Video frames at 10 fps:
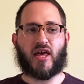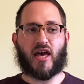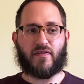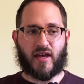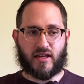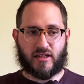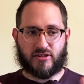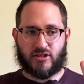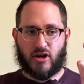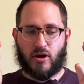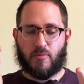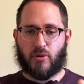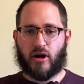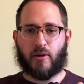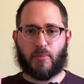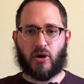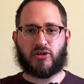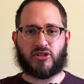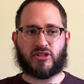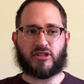and that is product
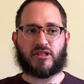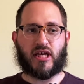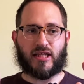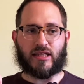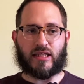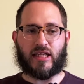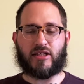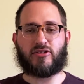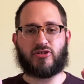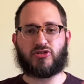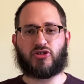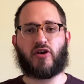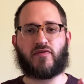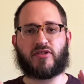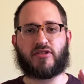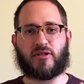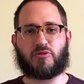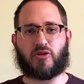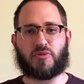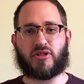purchases lead to service
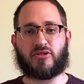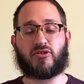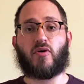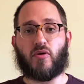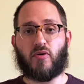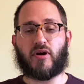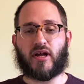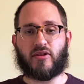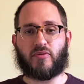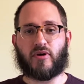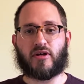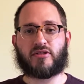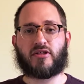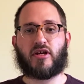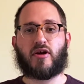subscriptions, or in other words,